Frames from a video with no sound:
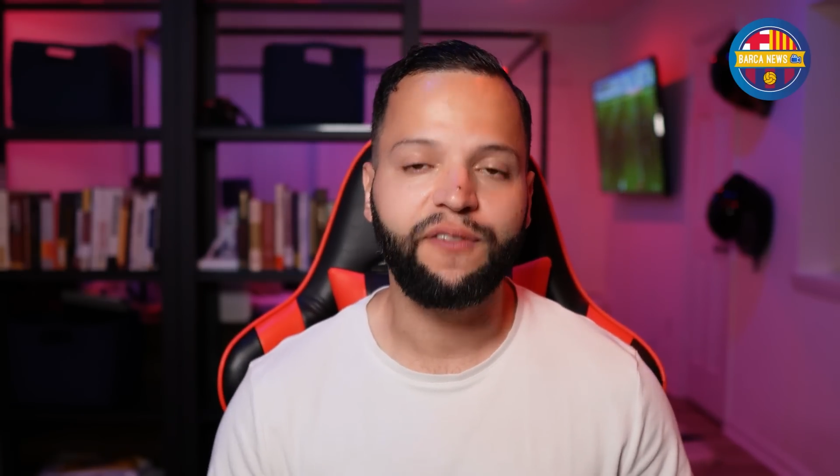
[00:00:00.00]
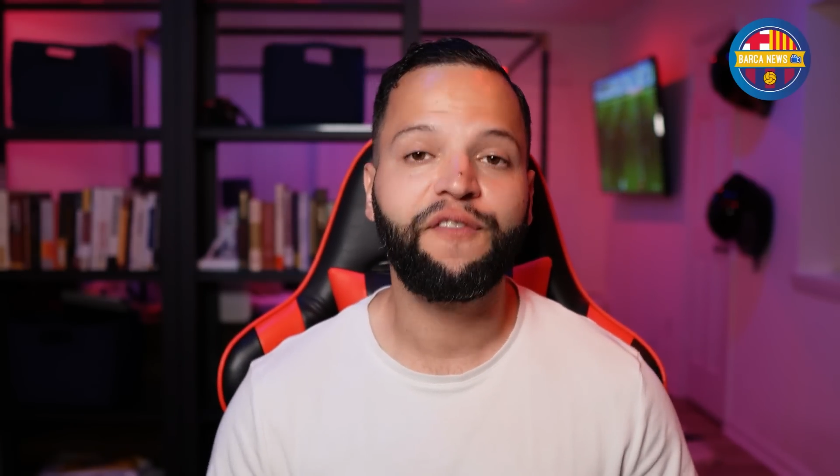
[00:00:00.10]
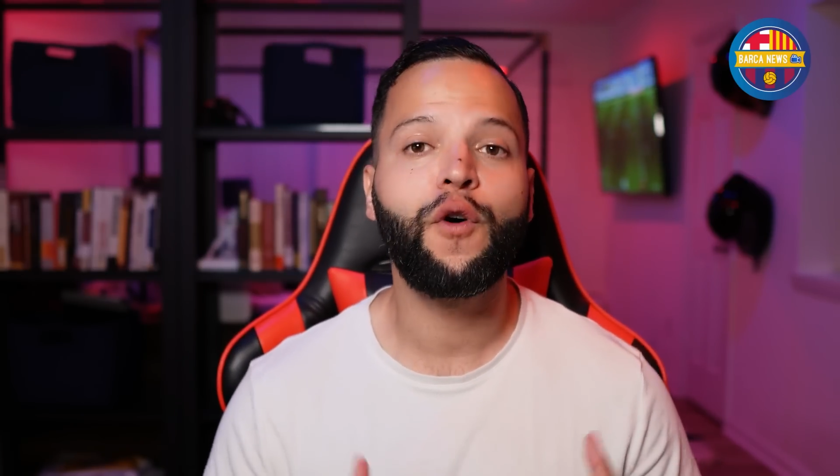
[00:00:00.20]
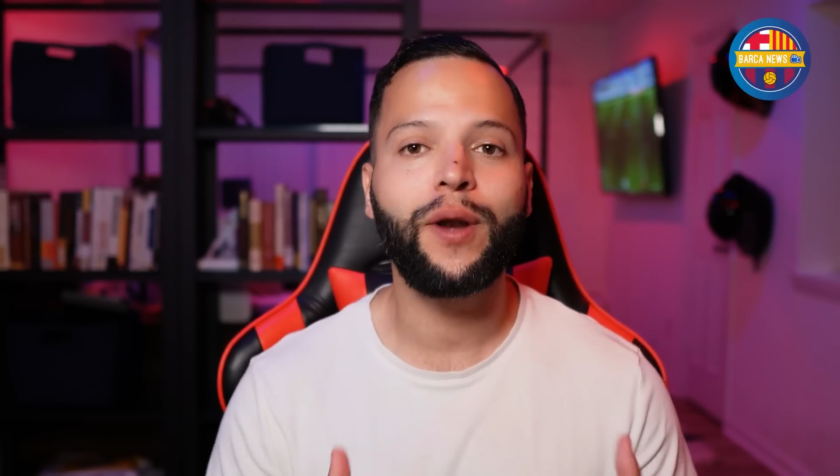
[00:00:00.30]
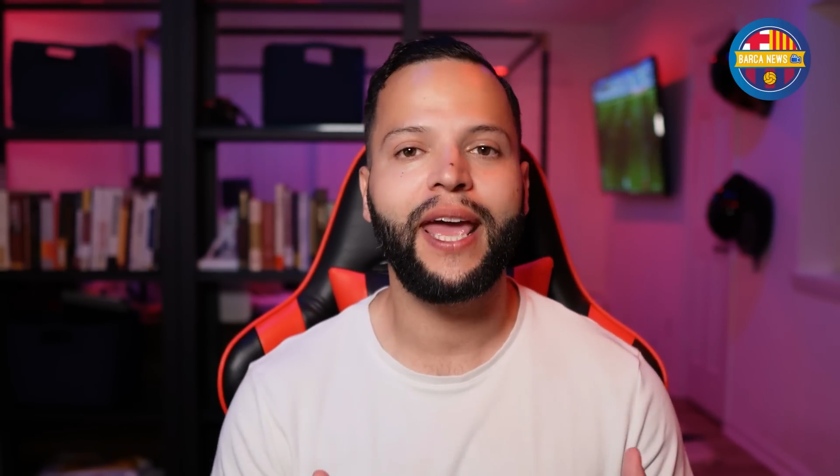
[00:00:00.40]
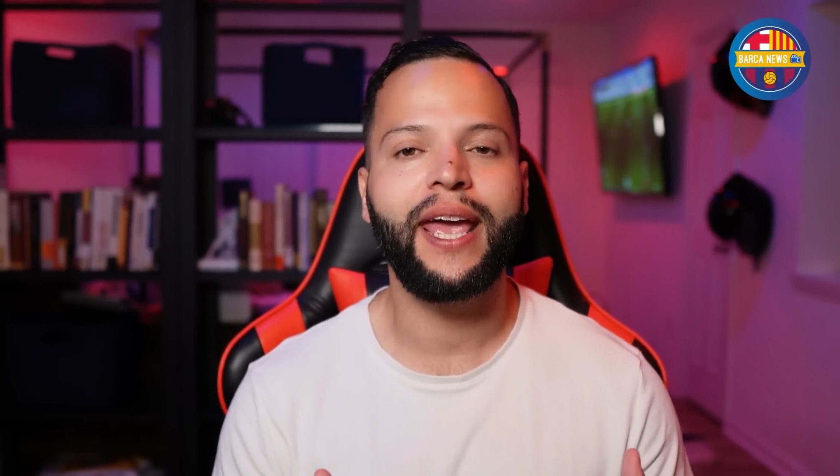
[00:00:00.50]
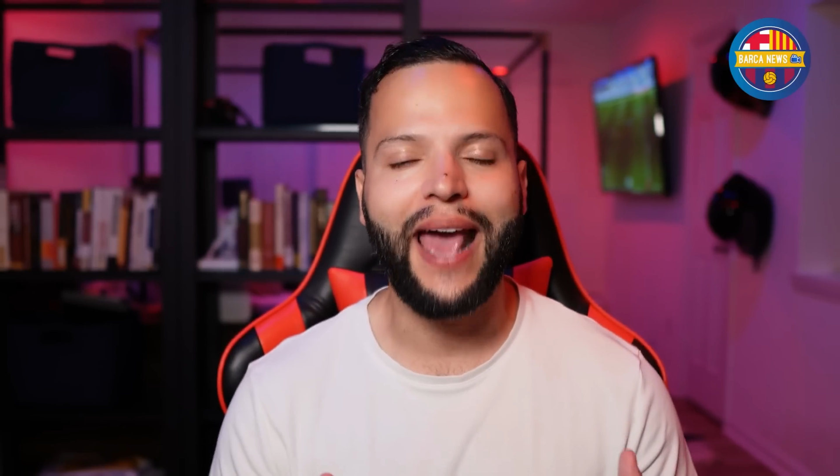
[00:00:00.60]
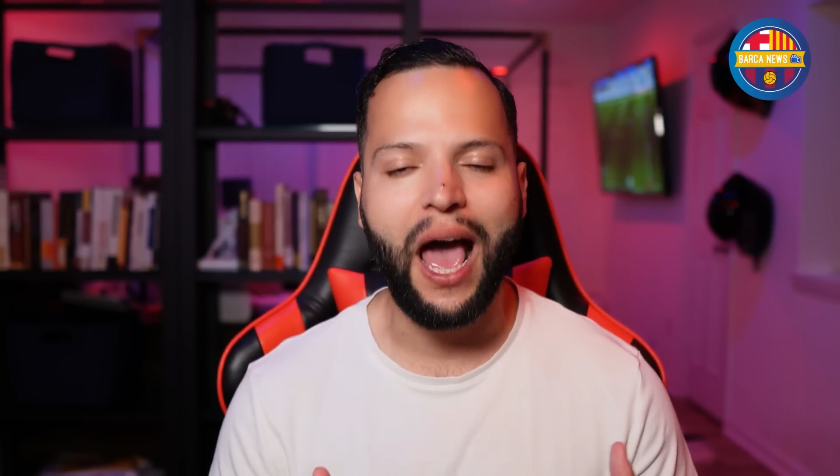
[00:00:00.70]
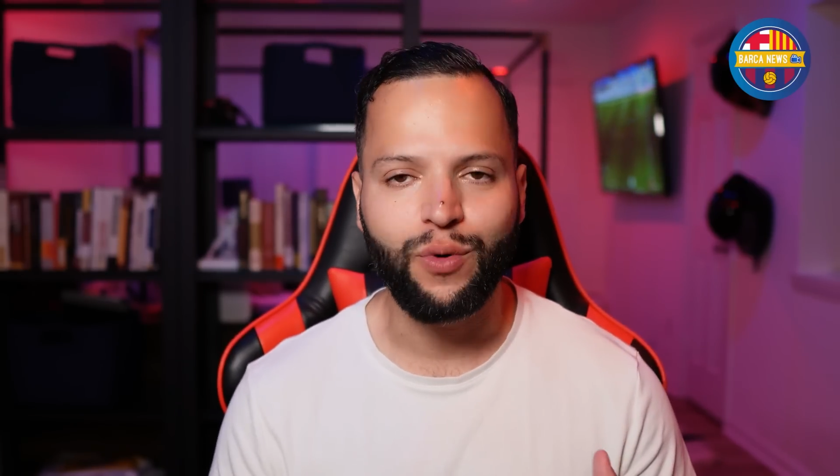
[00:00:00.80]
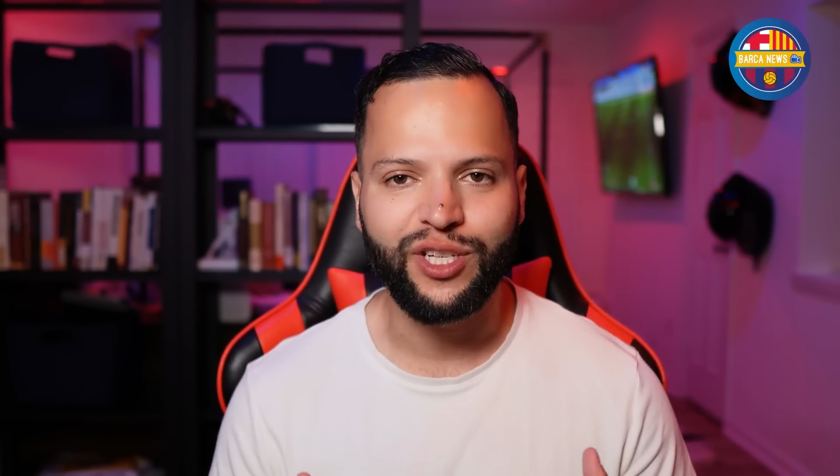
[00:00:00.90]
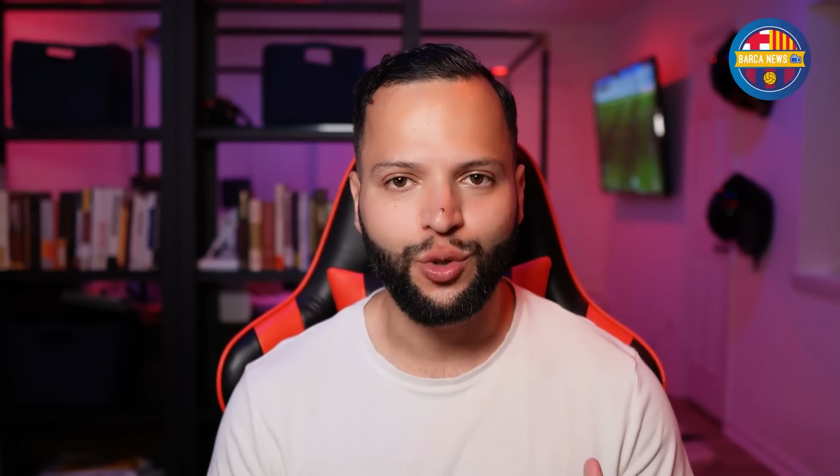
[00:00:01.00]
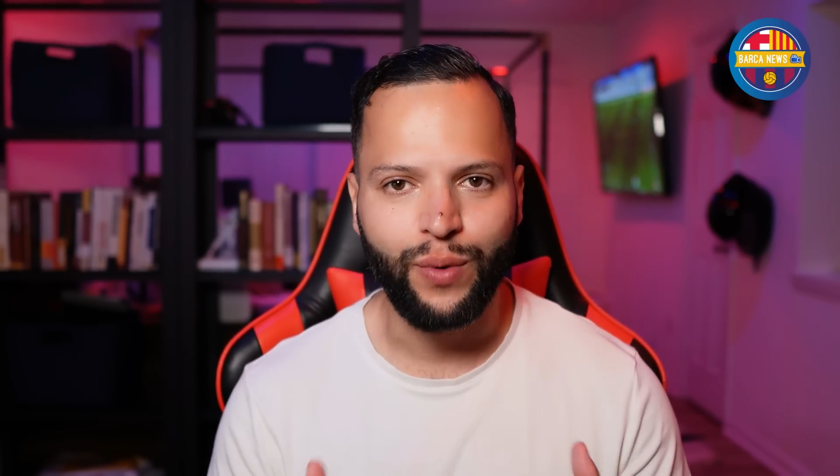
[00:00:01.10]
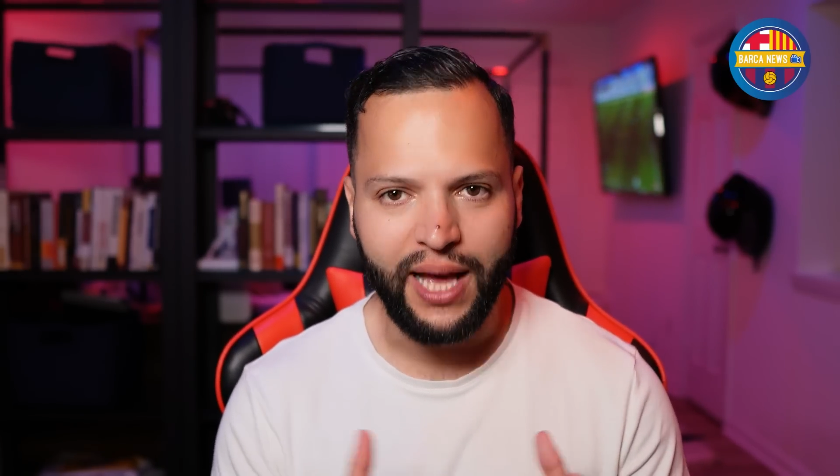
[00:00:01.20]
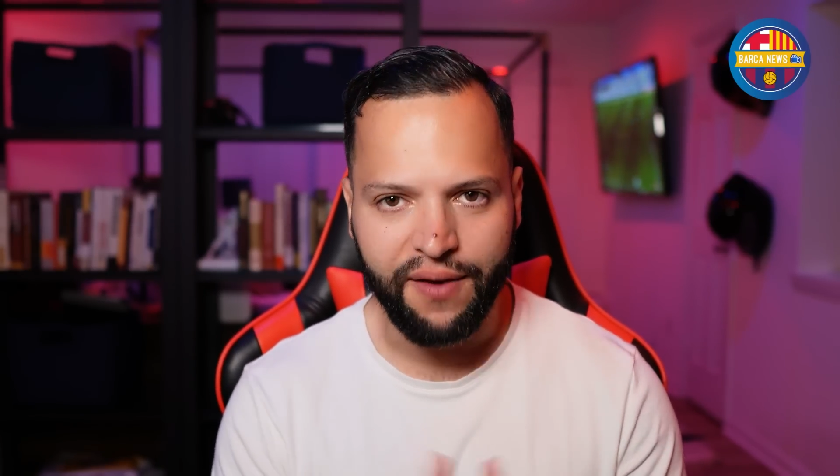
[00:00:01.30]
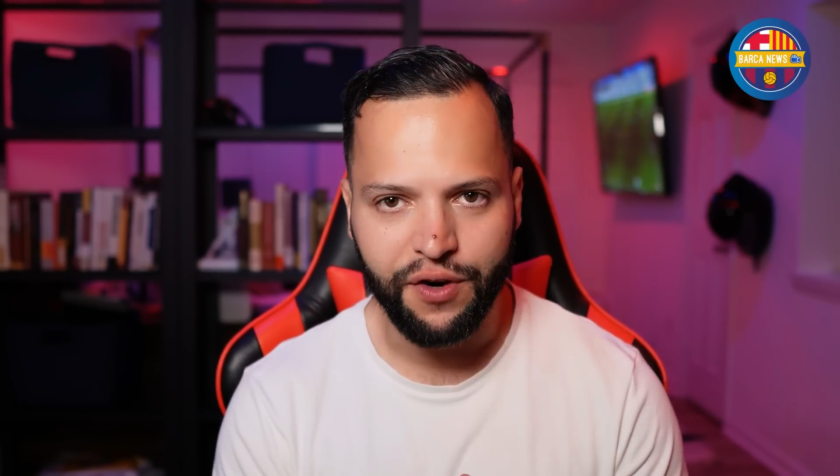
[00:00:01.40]
48 hours to
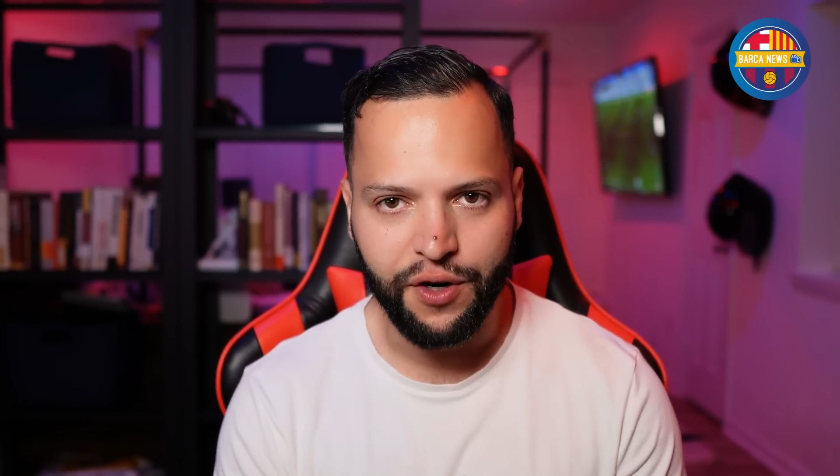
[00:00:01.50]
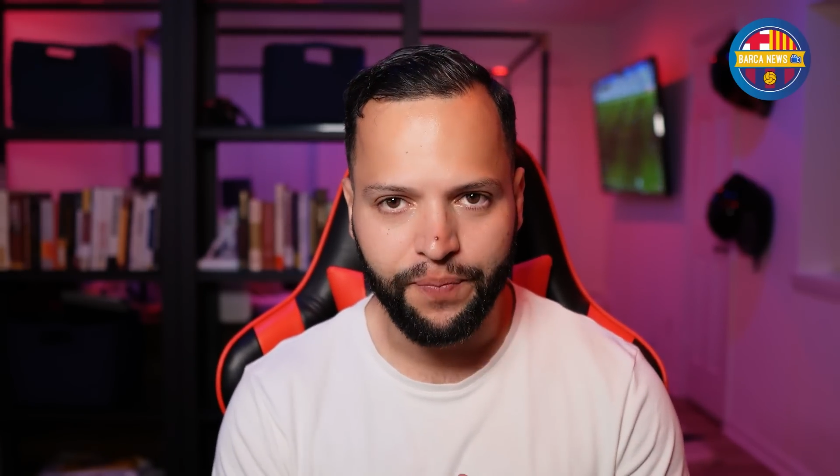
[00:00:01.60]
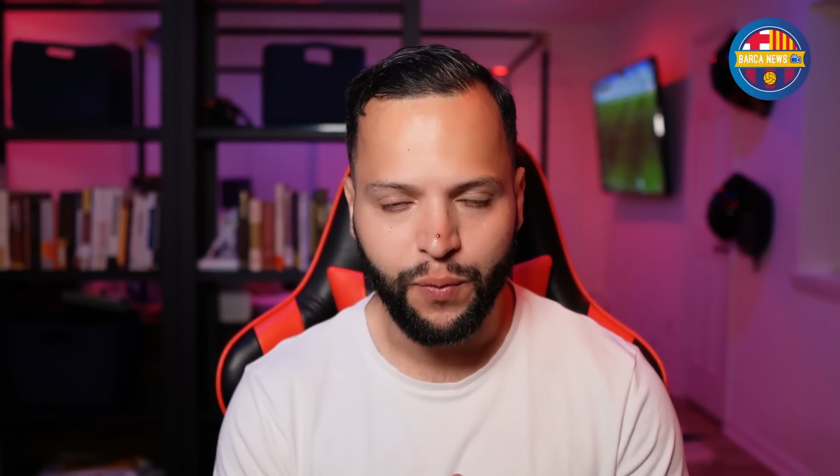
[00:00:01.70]
recover,